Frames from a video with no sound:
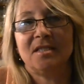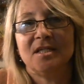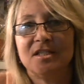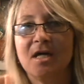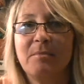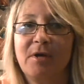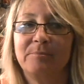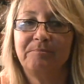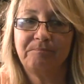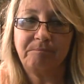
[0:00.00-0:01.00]
in the summer.
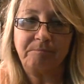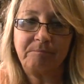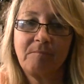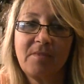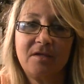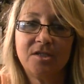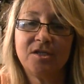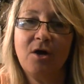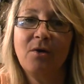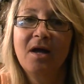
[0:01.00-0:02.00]

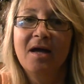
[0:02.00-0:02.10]
So,